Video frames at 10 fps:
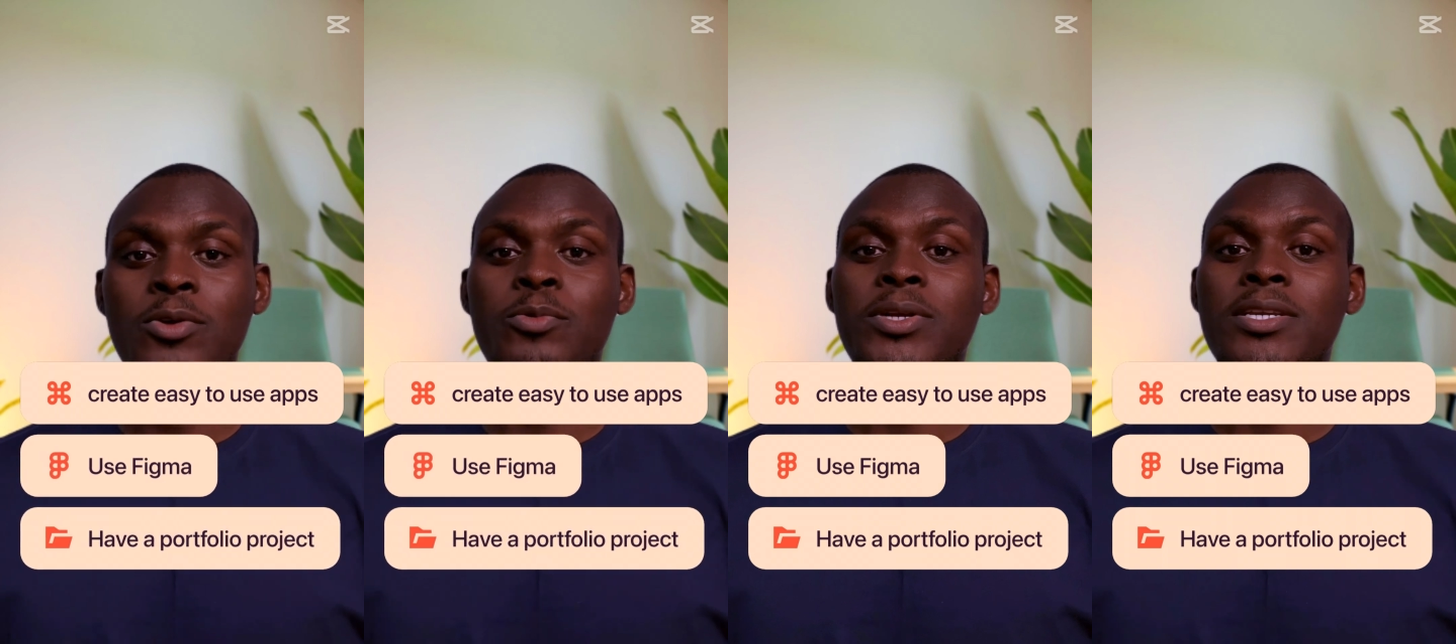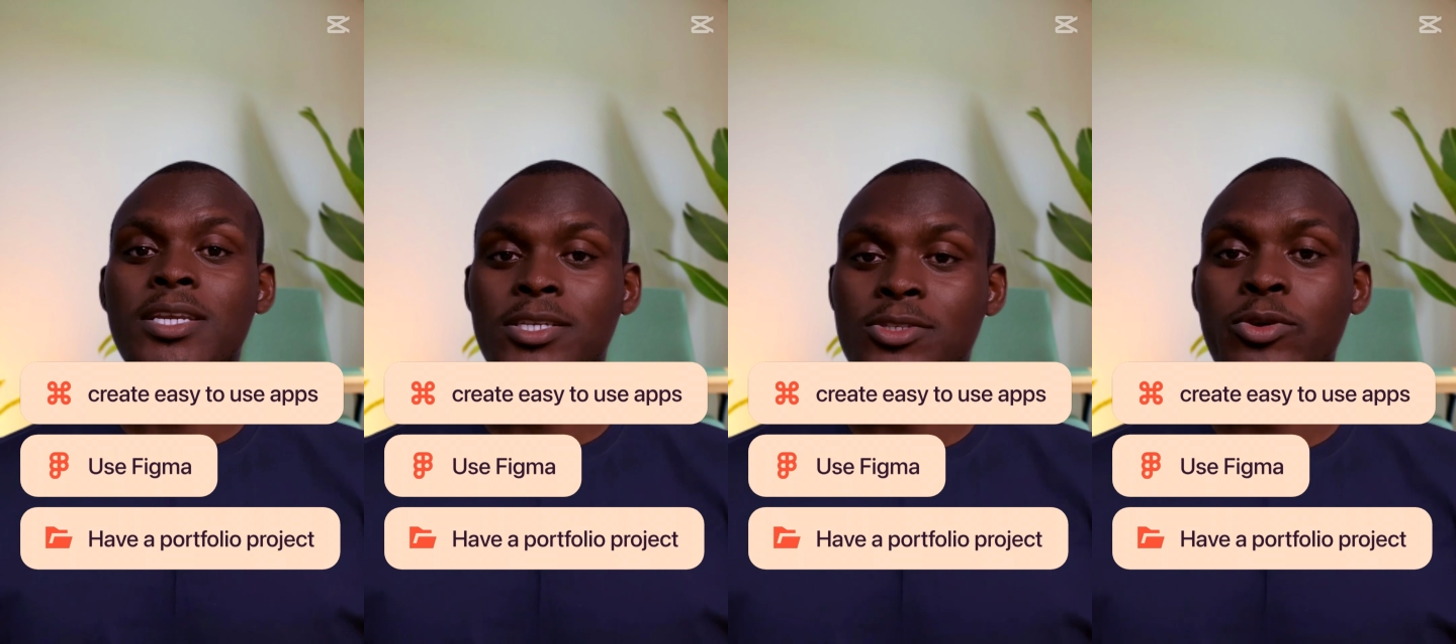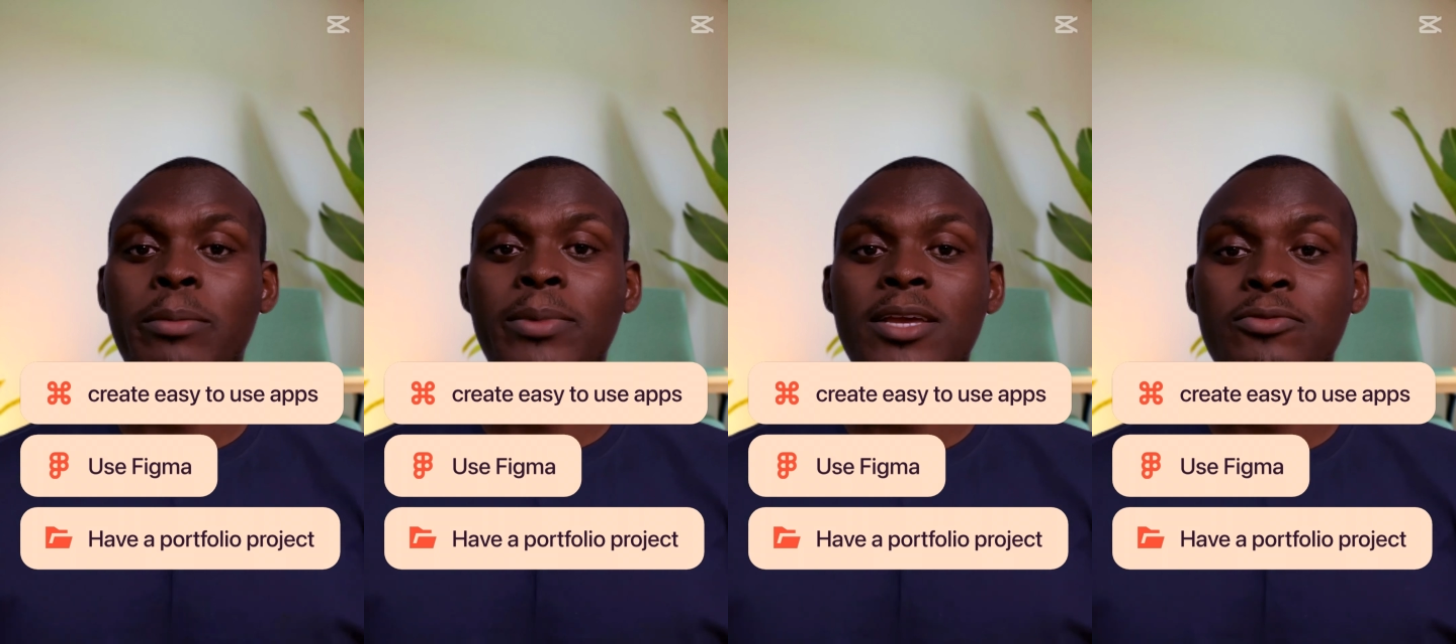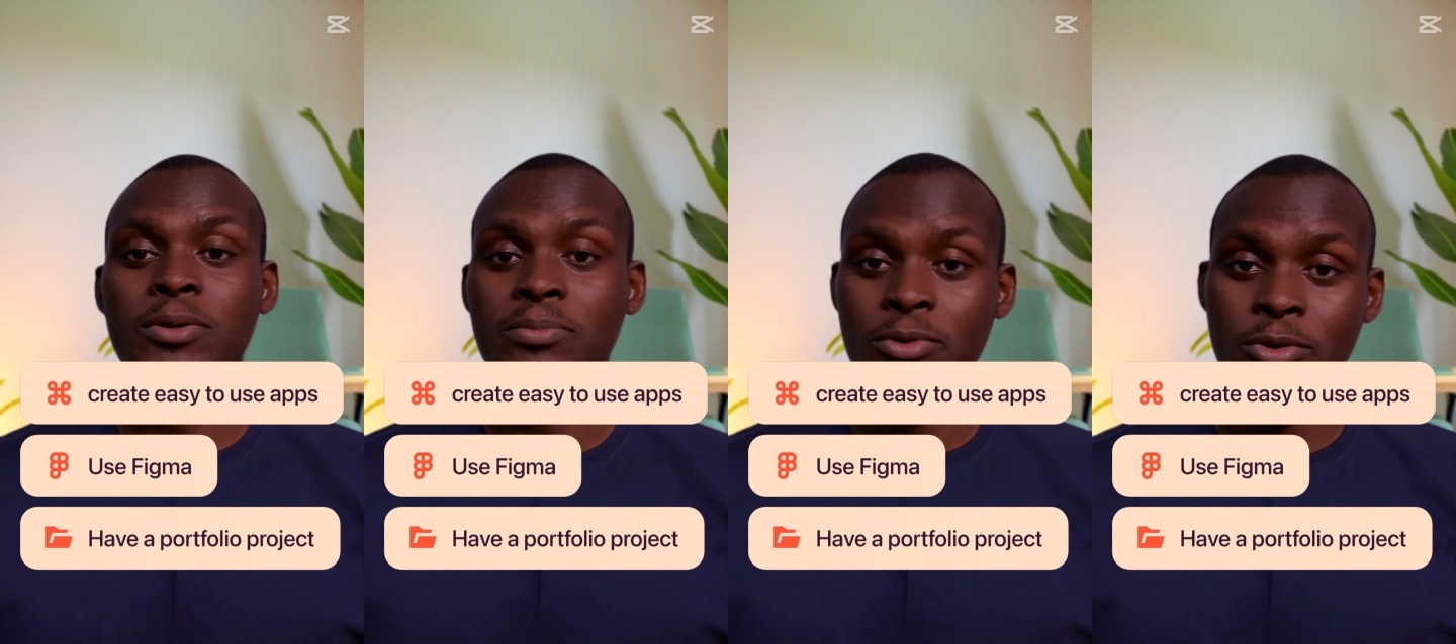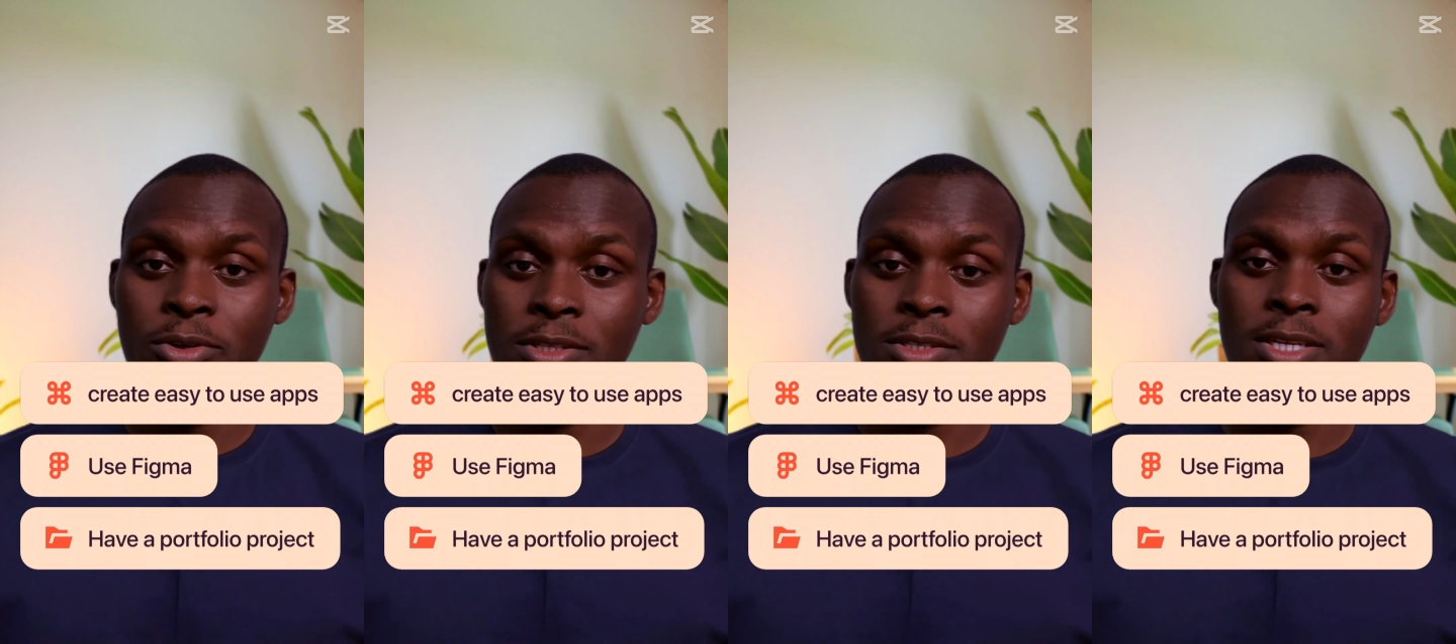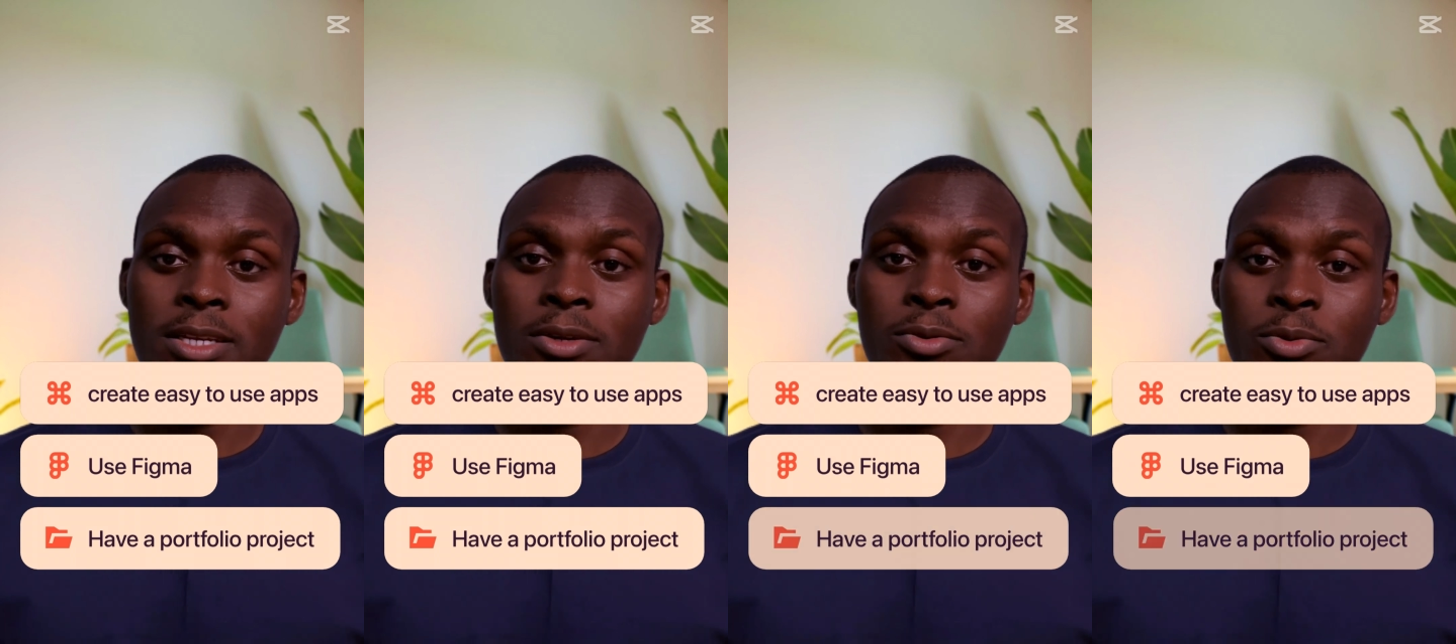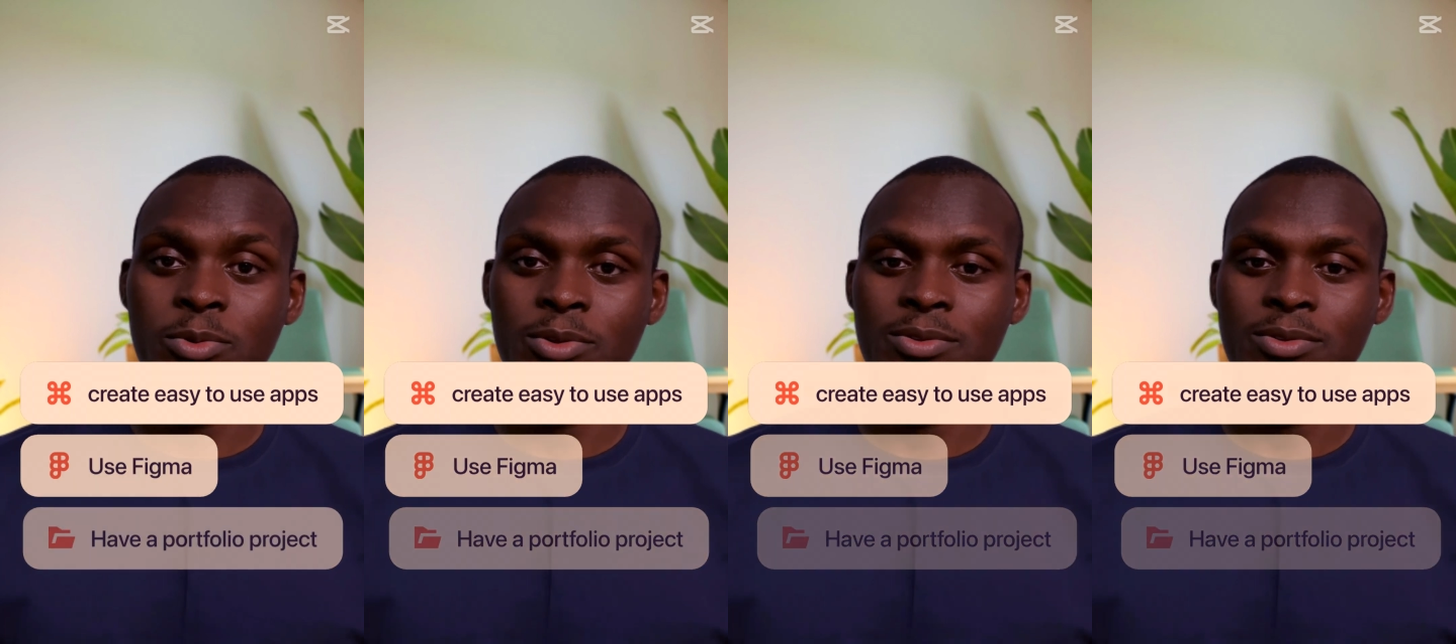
when next you apply for a product designer role.